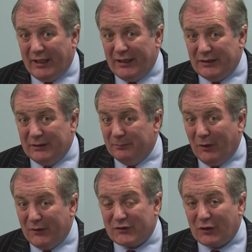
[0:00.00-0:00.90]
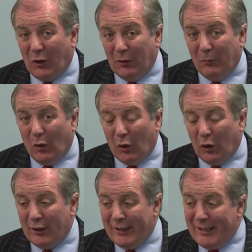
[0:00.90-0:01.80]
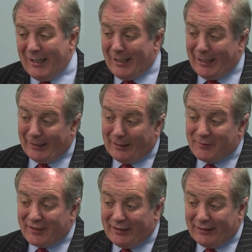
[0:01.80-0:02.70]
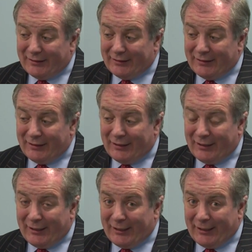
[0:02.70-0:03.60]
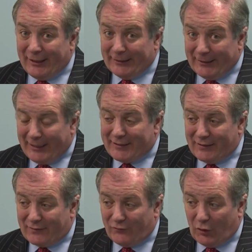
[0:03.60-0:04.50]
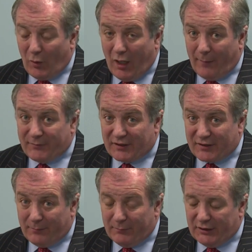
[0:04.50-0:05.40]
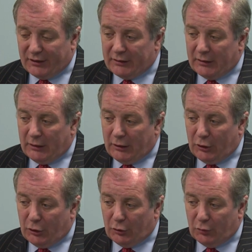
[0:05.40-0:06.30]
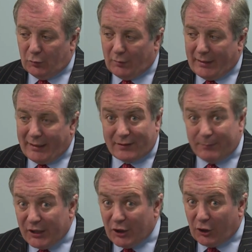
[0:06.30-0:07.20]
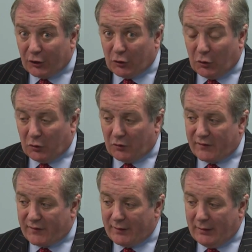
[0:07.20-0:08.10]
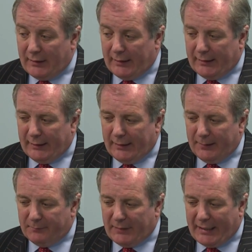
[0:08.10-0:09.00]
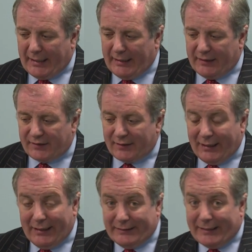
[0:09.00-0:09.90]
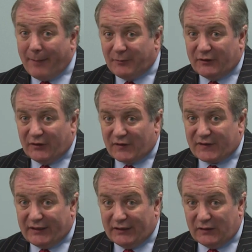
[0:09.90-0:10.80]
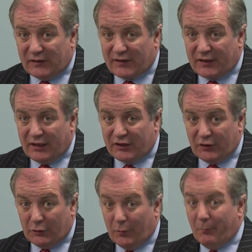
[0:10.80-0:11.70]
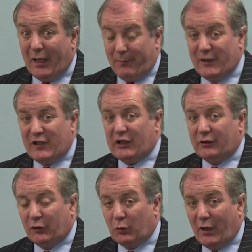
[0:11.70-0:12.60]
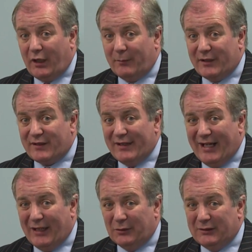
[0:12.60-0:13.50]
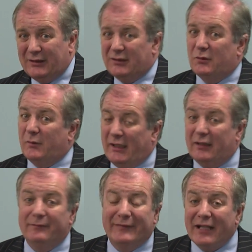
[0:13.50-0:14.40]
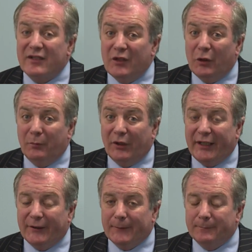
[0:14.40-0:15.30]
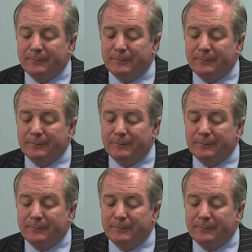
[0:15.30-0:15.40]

18 months or more, and I'm sitting in the next interview opposite somebody who has been on a course, has adapted their skills to my particular requirements now, well, that's a no-brainer.